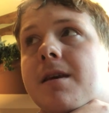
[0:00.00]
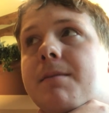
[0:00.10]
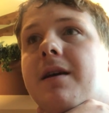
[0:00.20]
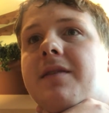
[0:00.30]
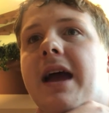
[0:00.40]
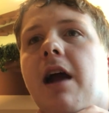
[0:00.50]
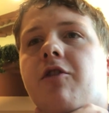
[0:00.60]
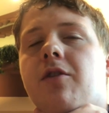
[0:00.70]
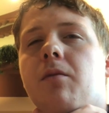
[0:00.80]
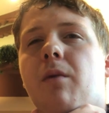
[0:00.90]
Because the
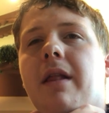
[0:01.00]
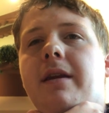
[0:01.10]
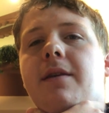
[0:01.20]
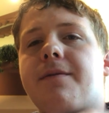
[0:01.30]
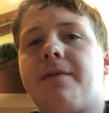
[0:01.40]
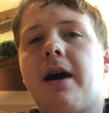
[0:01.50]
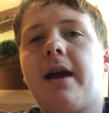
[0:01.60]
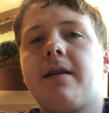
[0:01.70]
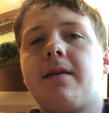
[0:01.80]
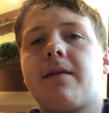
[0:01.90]
action, while it is
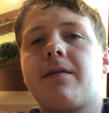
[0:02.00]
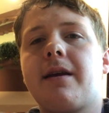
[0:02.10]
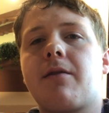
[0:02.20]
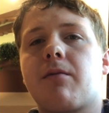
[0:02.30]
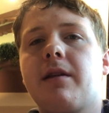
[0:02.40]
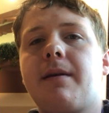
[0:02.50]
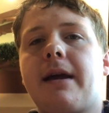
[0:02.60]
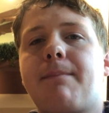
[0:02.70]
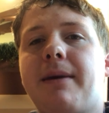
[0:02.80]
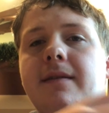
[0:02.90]
fine and it's like really
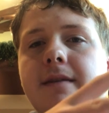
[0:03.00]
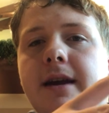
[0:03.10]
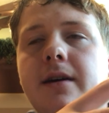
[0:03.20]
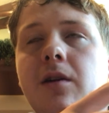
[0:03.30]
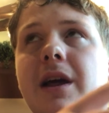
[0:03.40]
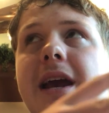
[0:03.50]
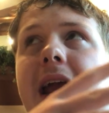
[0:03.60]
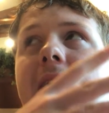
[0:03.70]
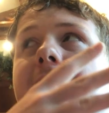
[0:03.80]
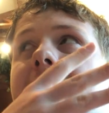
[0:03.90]
like big scale,
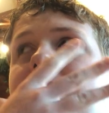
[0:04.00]
it's